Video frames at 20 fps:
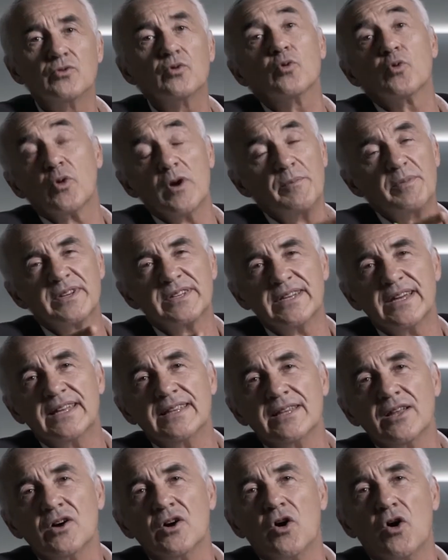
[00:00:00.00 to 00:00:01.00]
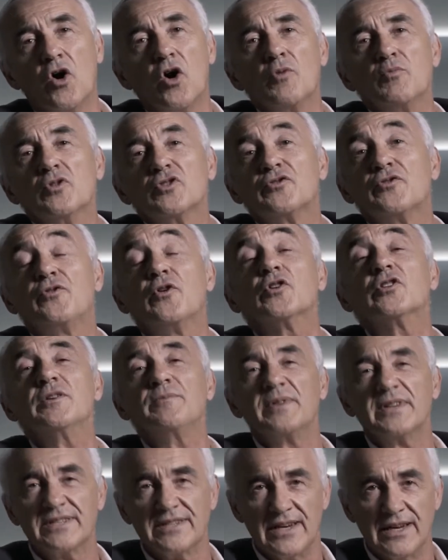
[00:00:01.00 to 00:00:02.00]
to represent almost
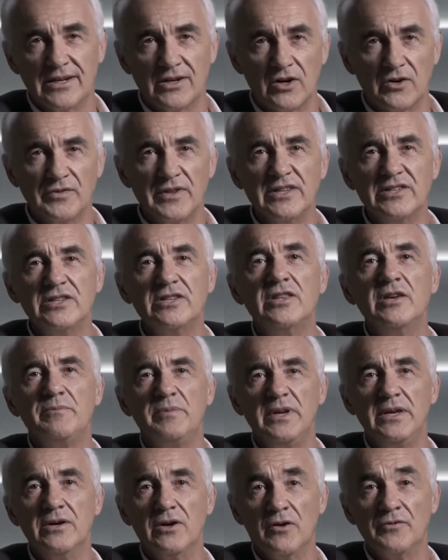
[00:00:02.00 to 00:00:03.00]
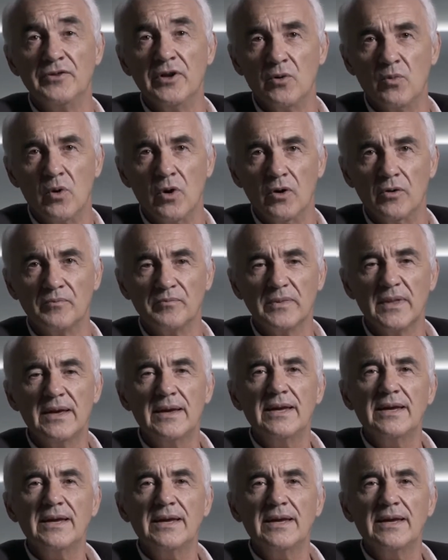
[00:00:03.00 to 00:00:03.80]
40% of the GDP of the world.